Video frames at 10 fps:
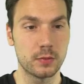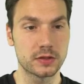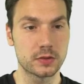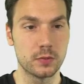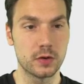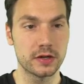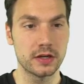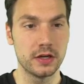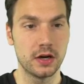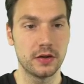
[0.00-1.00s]
want to work
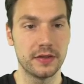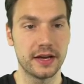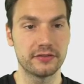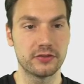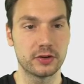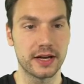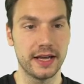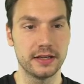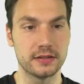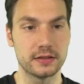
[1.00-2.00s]
on that from
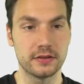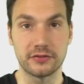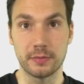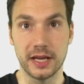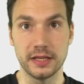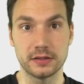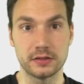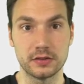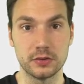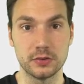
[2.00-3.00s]
8
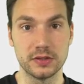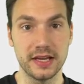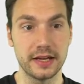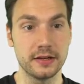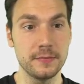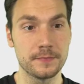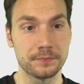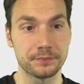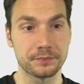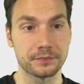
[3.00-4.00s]
to 10.
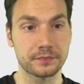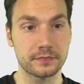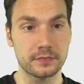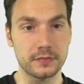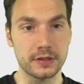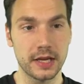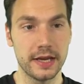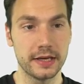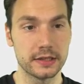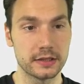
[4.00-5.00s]

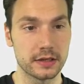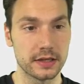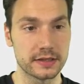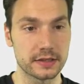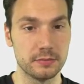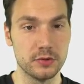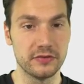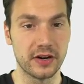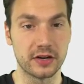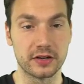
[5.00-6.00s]
And let's move
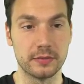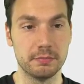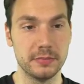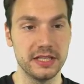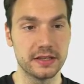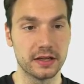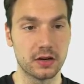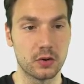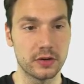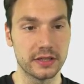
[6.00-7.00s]
our meeting
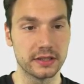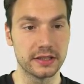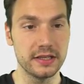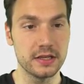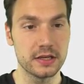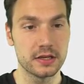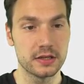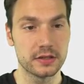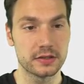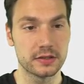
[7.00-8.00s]
accordingly.
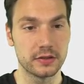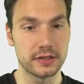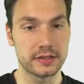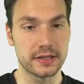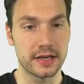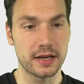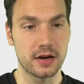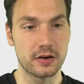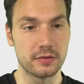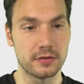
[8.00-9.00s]
So let's say
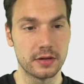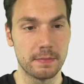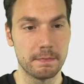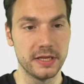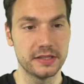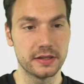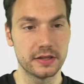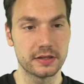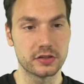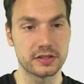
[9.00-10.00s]
our meeting
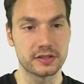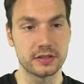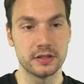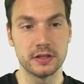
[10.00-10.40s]
then just